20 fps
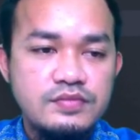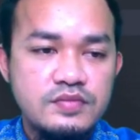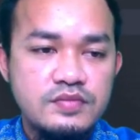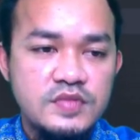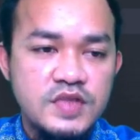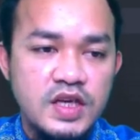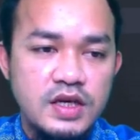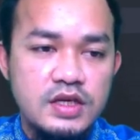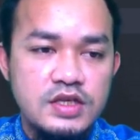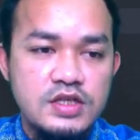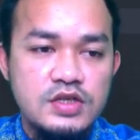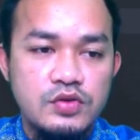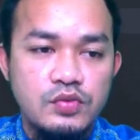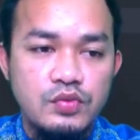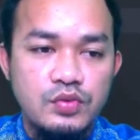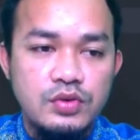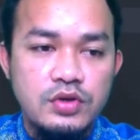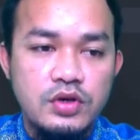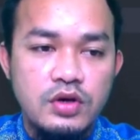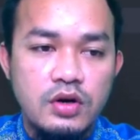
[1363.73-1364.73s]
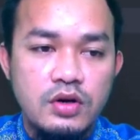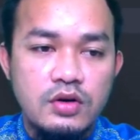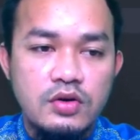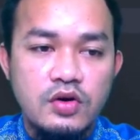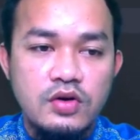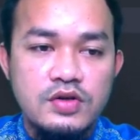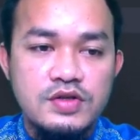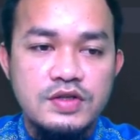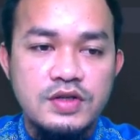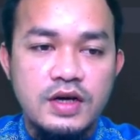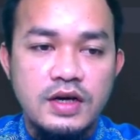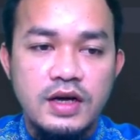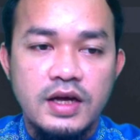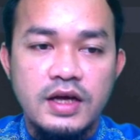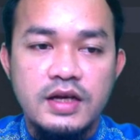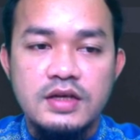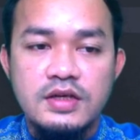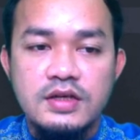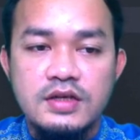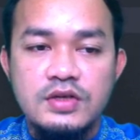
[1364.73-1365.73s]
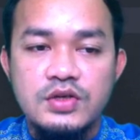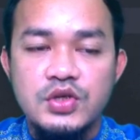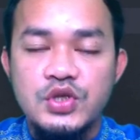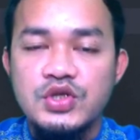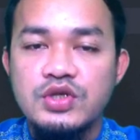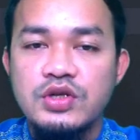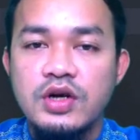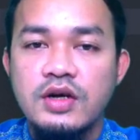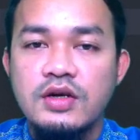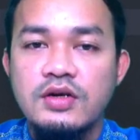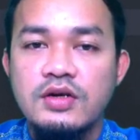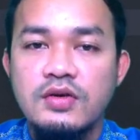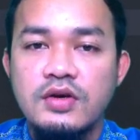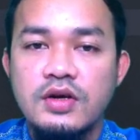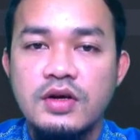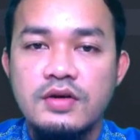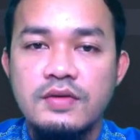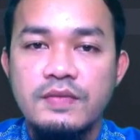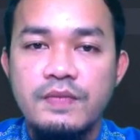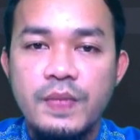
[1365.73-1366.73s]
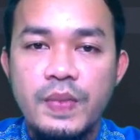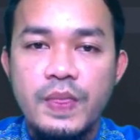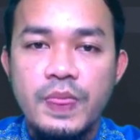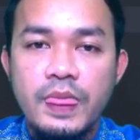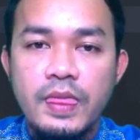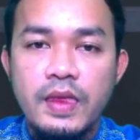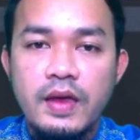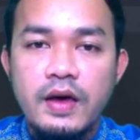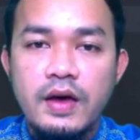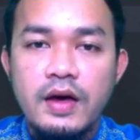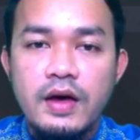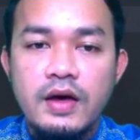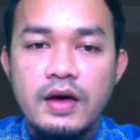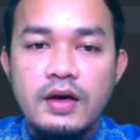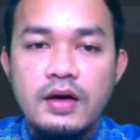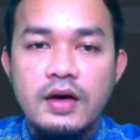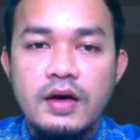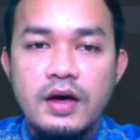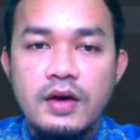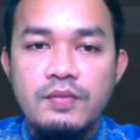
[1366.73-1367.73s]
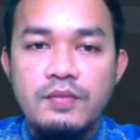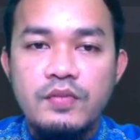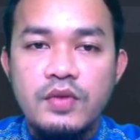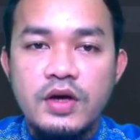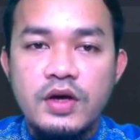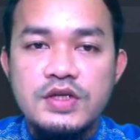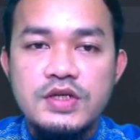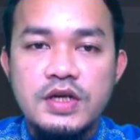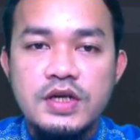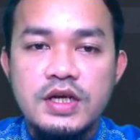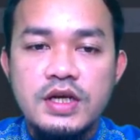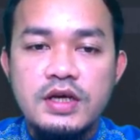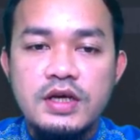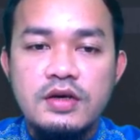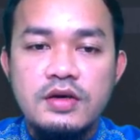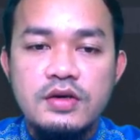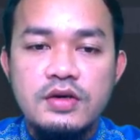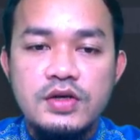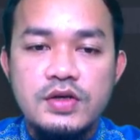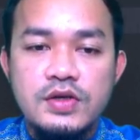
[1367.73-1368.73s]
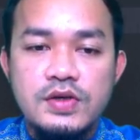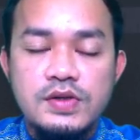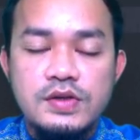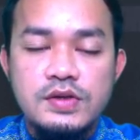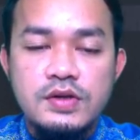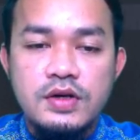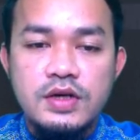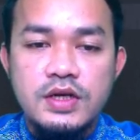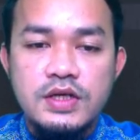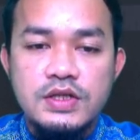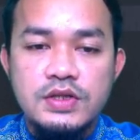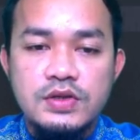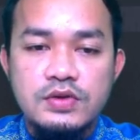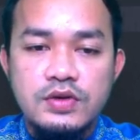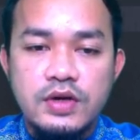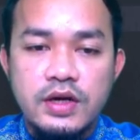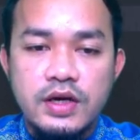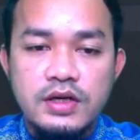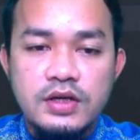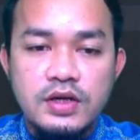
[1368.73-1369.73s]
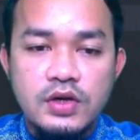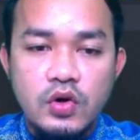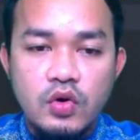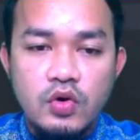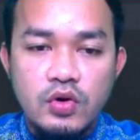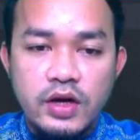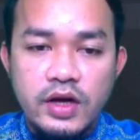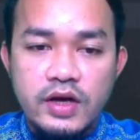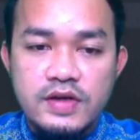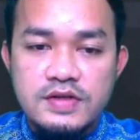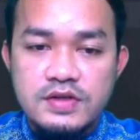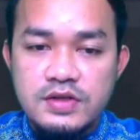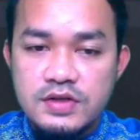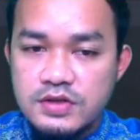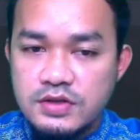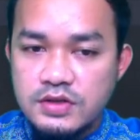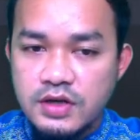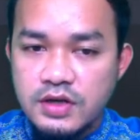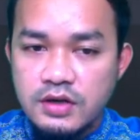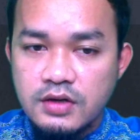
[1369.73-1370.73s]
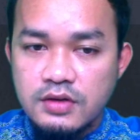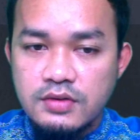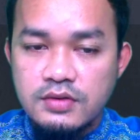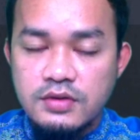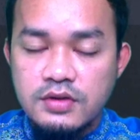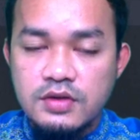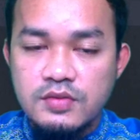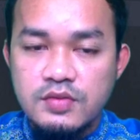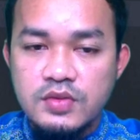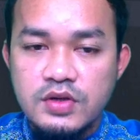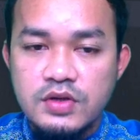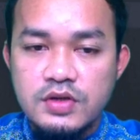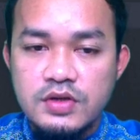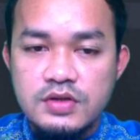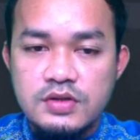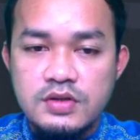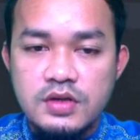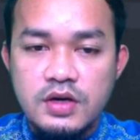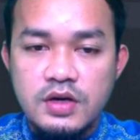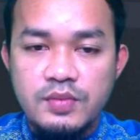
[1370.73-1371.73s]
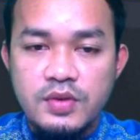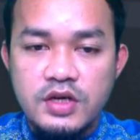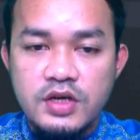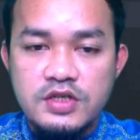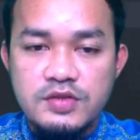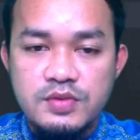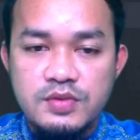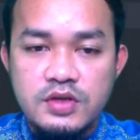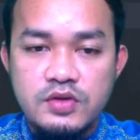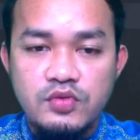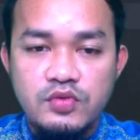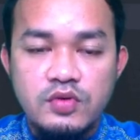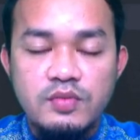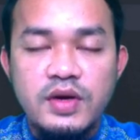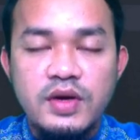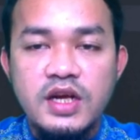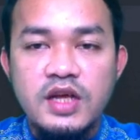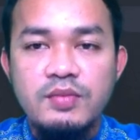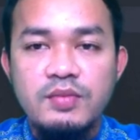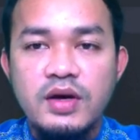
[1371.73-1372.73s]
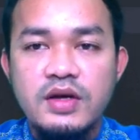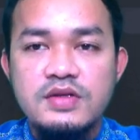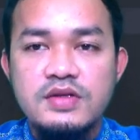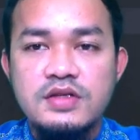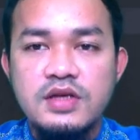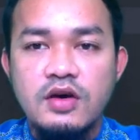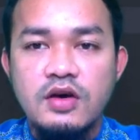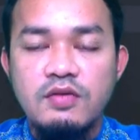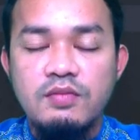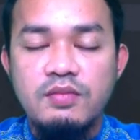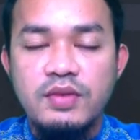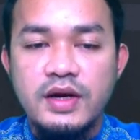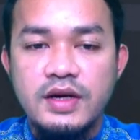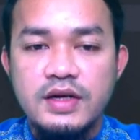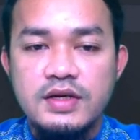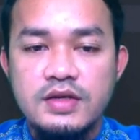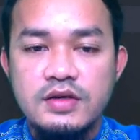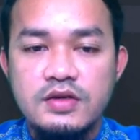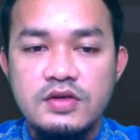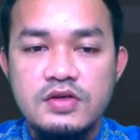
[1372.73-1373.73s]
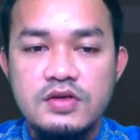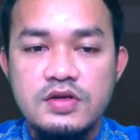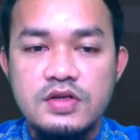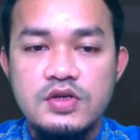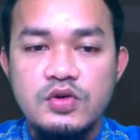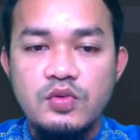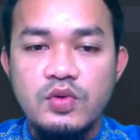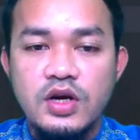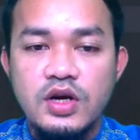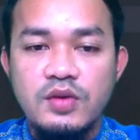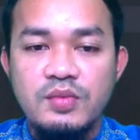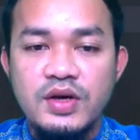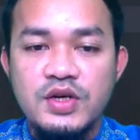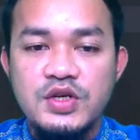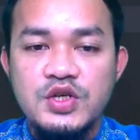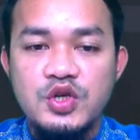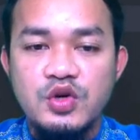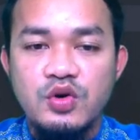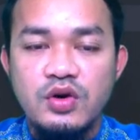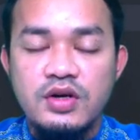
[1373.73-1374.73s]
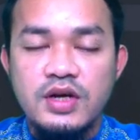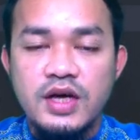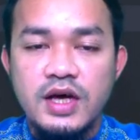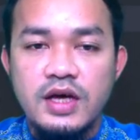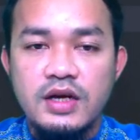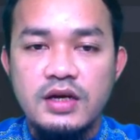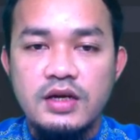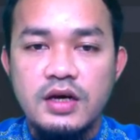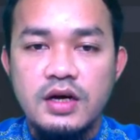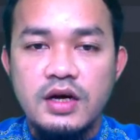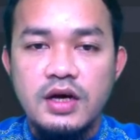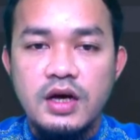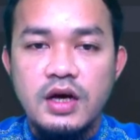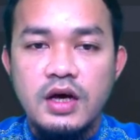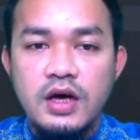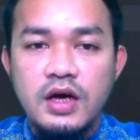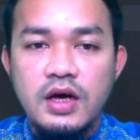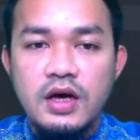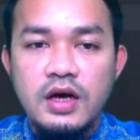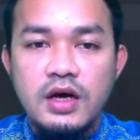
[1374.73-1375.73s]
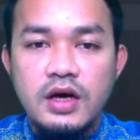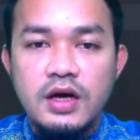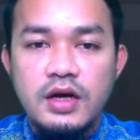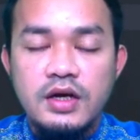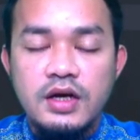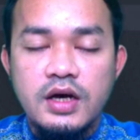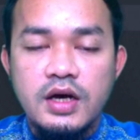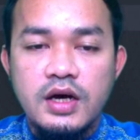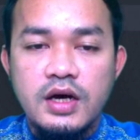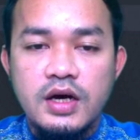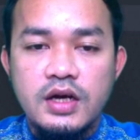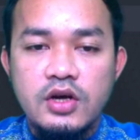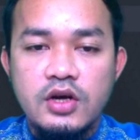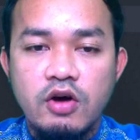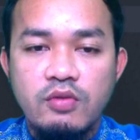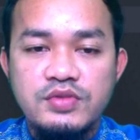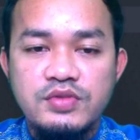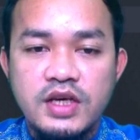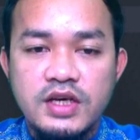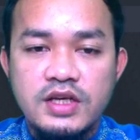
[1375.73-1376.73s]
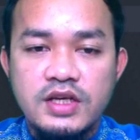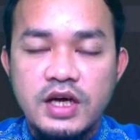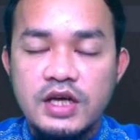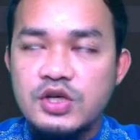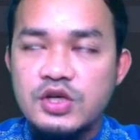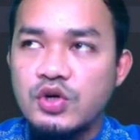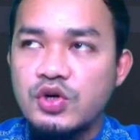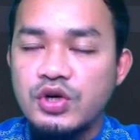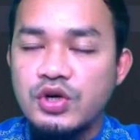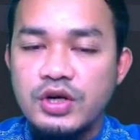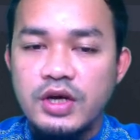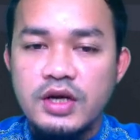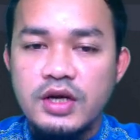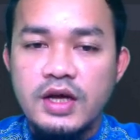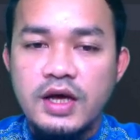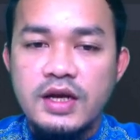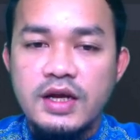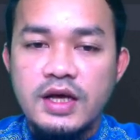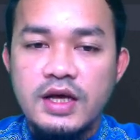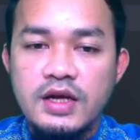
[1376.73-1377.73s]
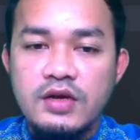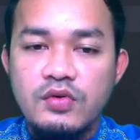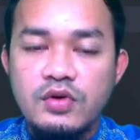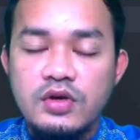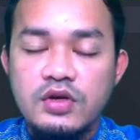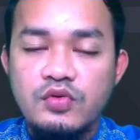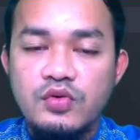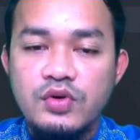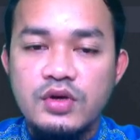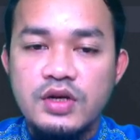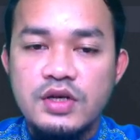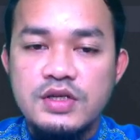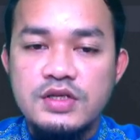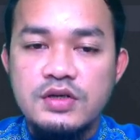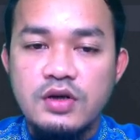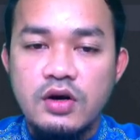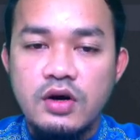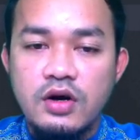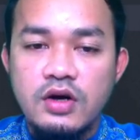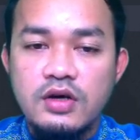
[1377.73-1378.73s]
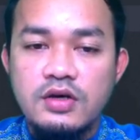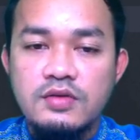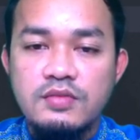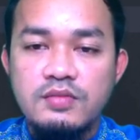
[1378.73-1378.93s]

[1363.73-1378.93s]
Okay, this is we call construct and destruct. Okay, actually you no need to write the code as destruct here, because the PHP, it will manage by itself. But if you want to make sure that the object that you create and then we will destroy